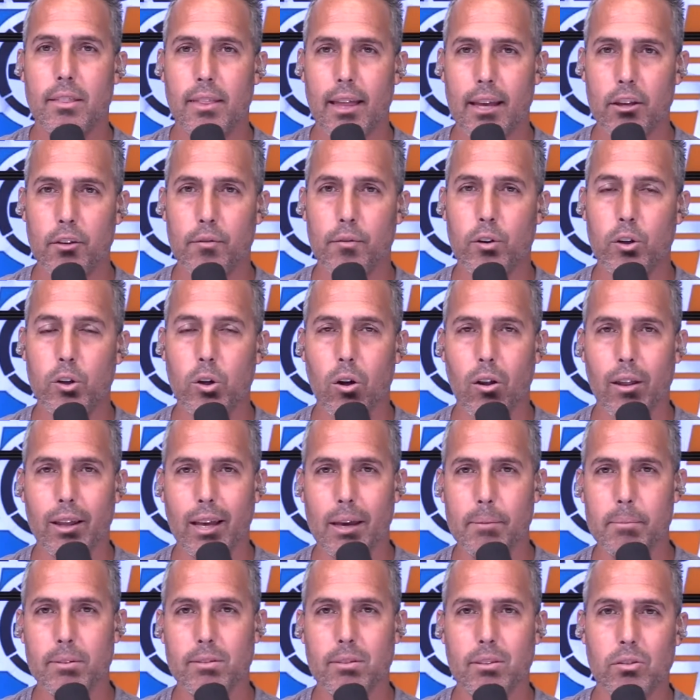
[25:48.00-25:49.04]
Thank you for calling
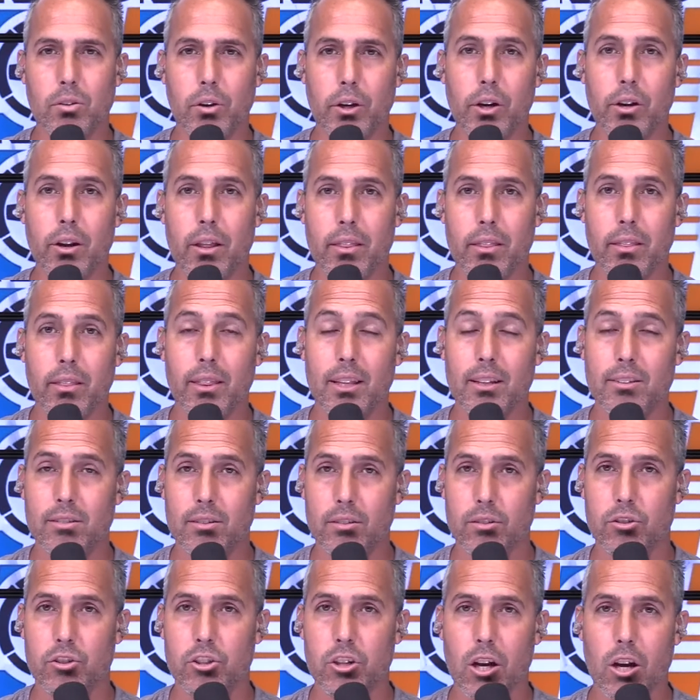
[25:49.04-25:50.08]
ABC Toyota. This
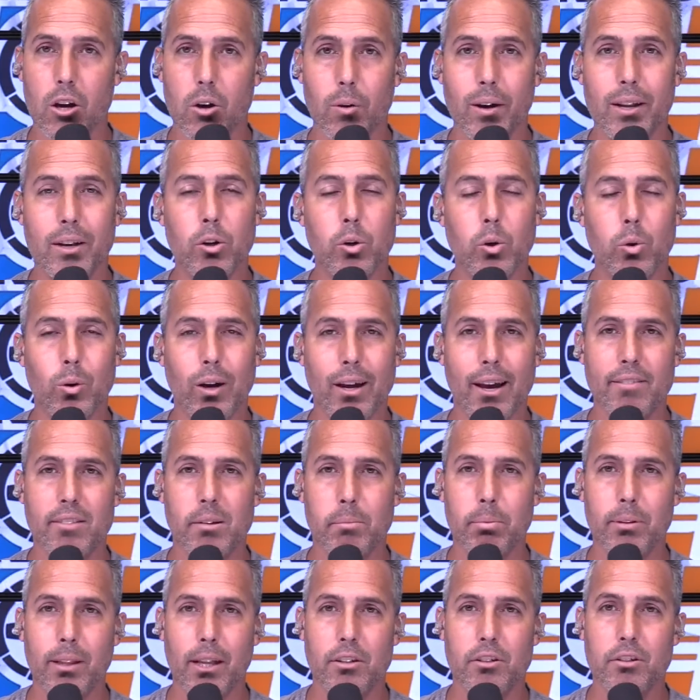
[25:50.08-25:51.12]
is Joe, and who do I have
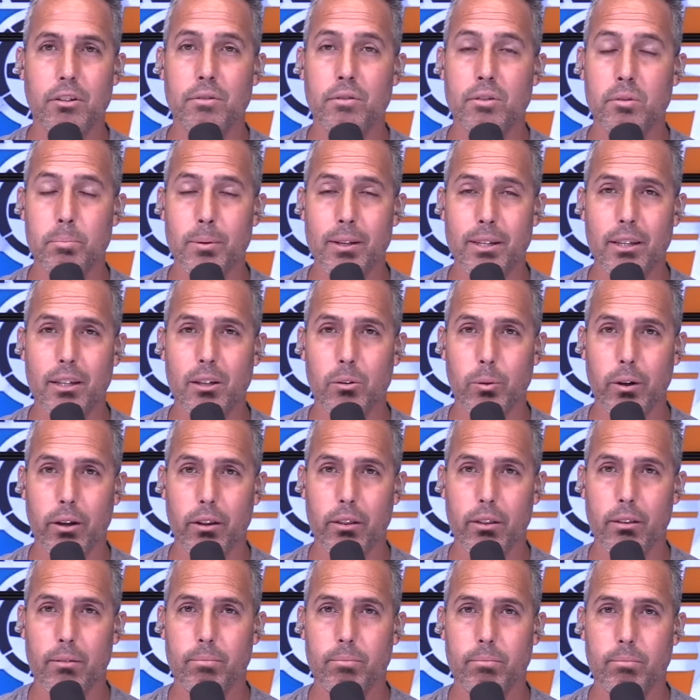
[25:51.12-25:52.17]
the pleasure of speaking with?